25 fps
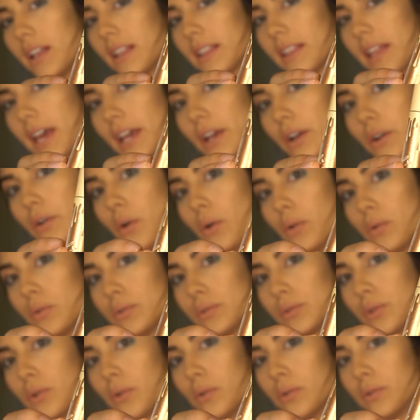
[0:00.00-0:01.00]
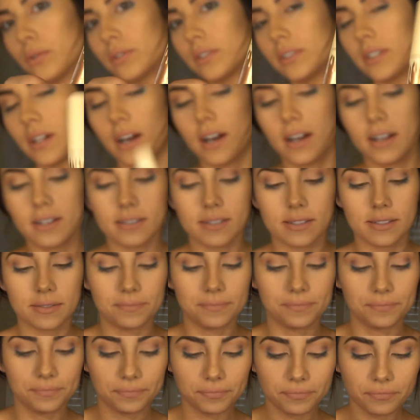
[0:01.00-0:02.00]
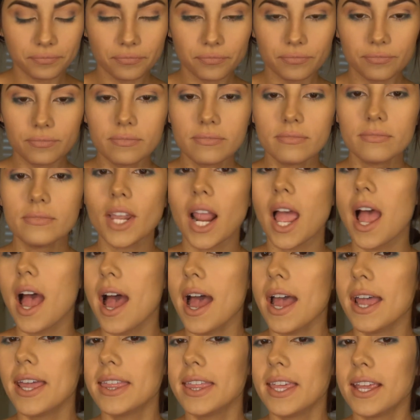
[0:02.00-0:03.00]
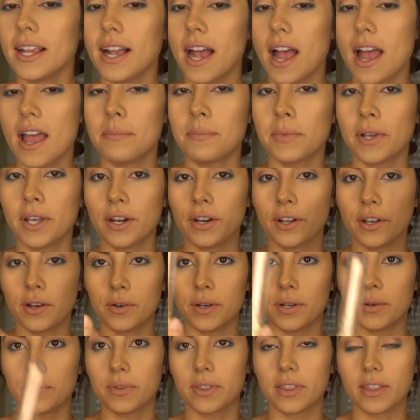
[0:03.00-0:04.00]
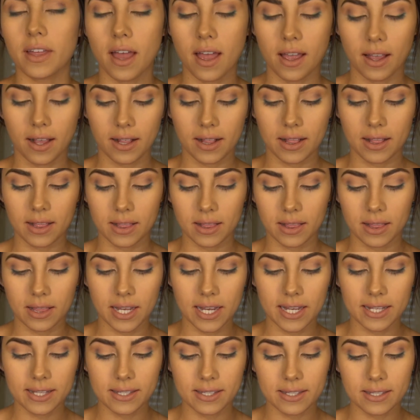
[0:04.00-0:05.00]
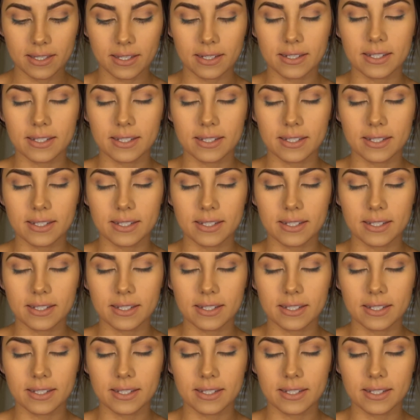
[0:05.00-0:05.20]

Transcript: like gold gloss. I think I'm gonna go in with Glitz